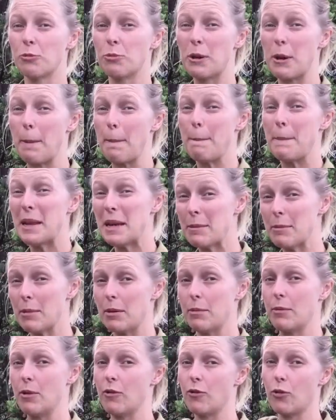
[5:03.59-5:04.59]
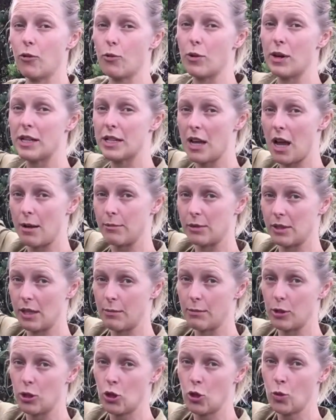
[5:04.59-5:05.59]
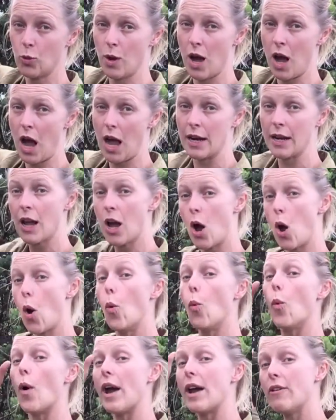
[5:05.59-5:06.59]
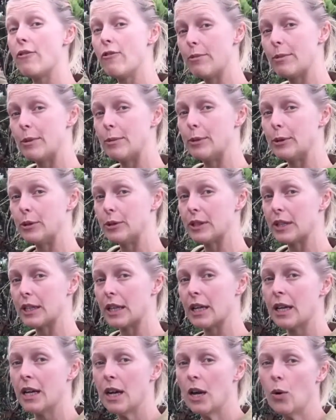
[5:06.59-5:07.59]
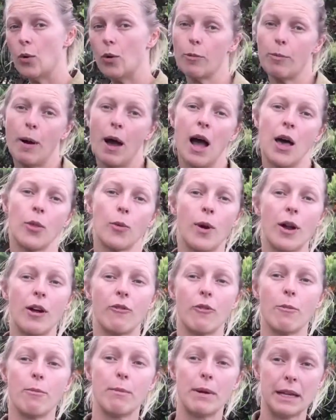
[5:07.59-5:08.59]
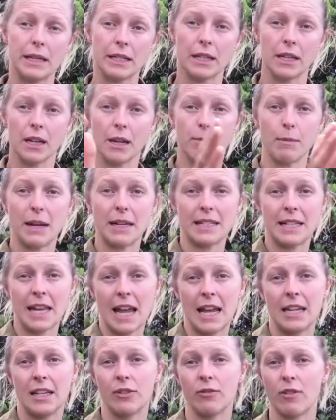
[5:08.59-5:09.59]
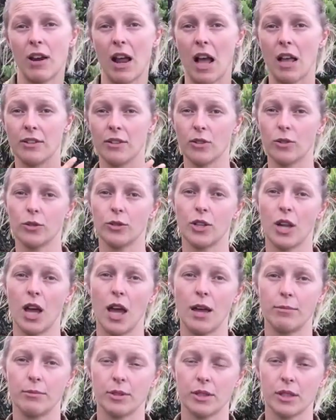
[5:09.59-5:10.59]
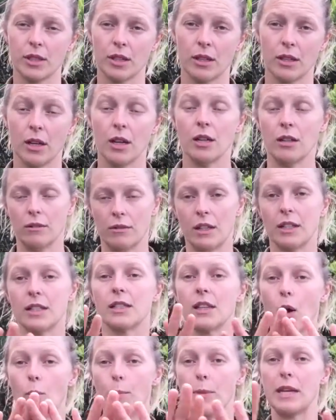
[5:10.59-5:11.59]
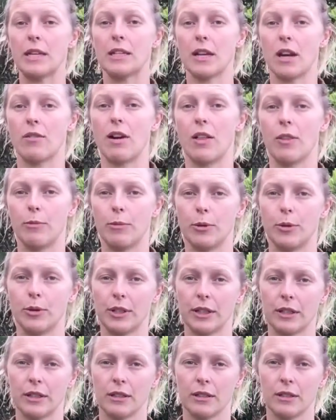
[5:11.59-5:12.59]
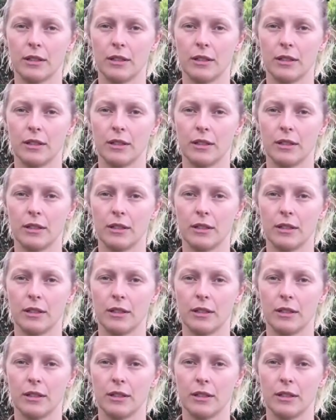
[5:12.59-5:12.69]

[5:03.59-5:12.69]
should be a minimum of 3 times their mature height away from the building, with a pathway of 1 metre maintained around at all times. That is, 1 metre around the building.